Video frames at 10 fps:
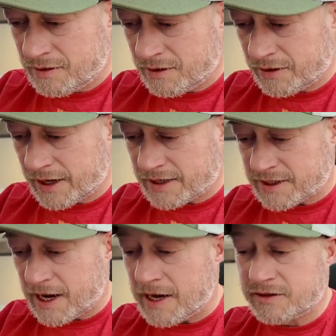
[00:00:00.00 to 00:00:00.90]
Okay, guys,
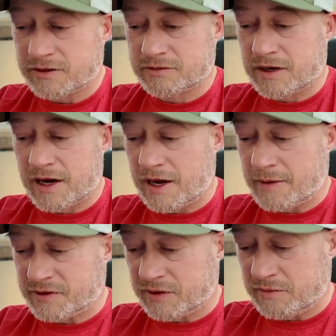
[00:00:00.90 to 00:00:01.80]
I
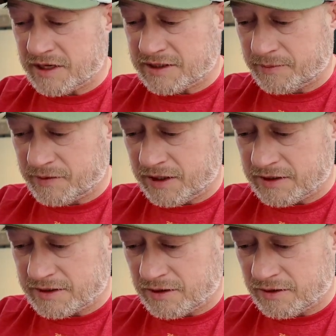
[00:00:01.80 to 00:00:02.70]
absolutely messed up
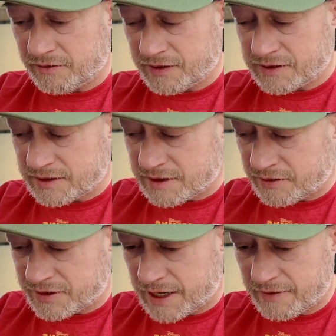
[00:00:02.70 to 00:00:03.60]
all of these. That's
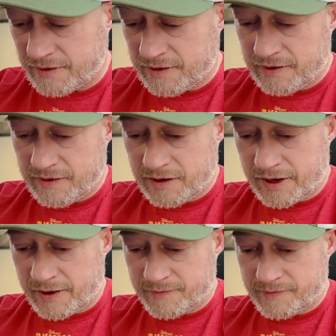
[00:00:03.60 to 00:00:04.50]
another 10.
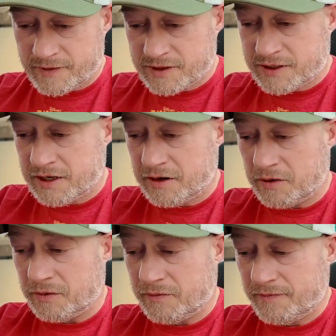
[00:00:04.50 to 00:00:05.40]
Okay,
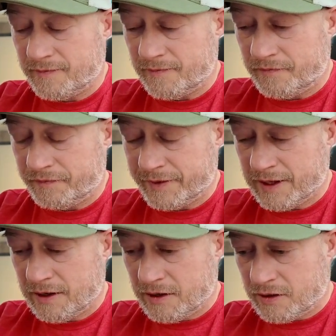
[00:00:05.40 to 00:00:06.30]
so
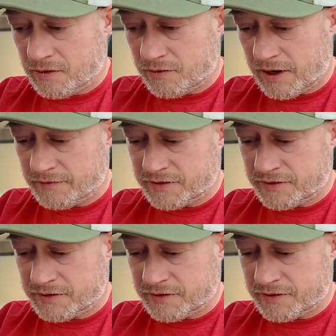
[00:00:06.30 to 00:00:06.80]
Reign of